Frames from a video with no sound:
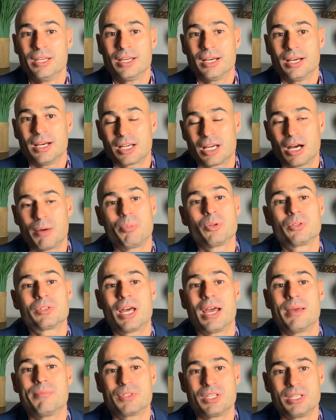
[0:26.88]
a couple
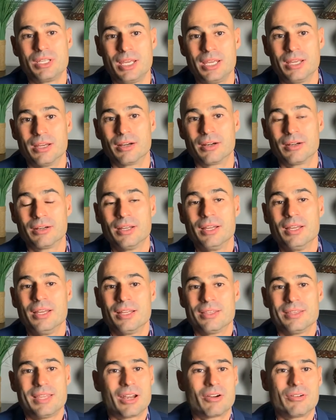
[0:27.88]
times a year
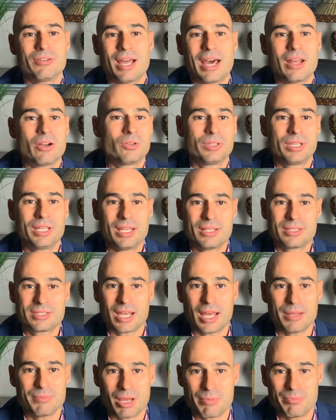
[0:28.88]
that are not only
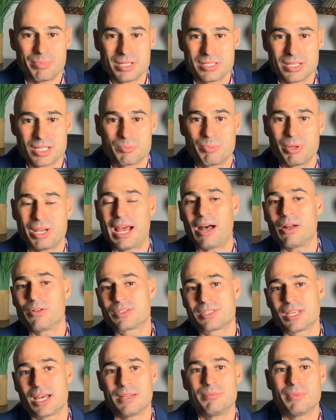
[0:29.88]
inside my business but
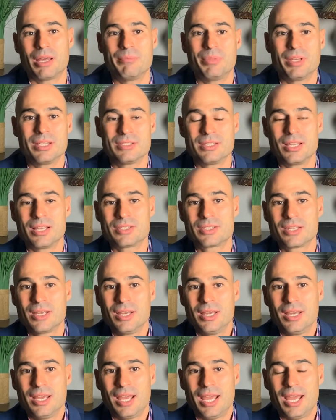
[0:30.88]
outside my business.
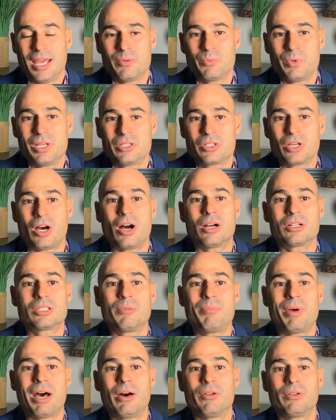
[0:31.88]
And we talked
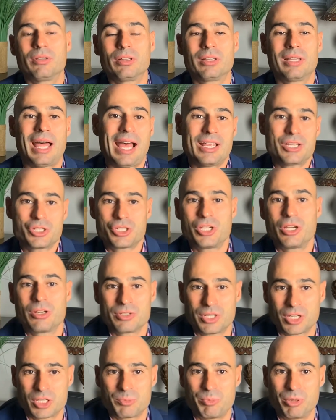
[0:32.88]
about last
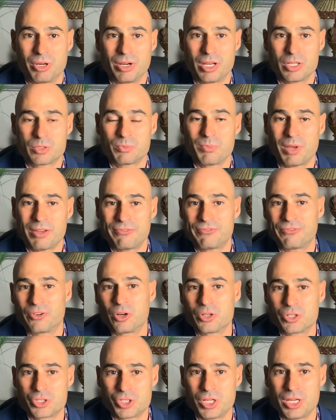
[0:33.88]
year's experience with my
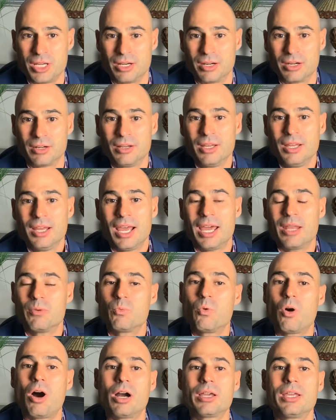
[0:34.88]
first year
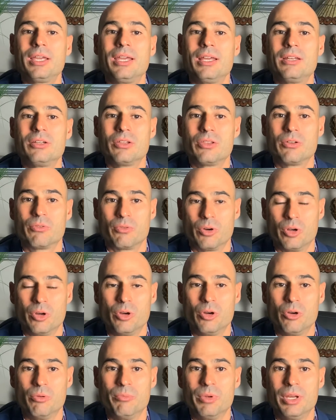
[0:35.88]
and walking into the
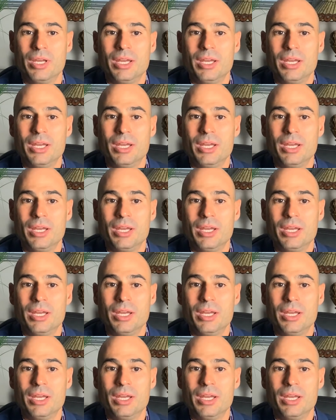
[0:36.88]
room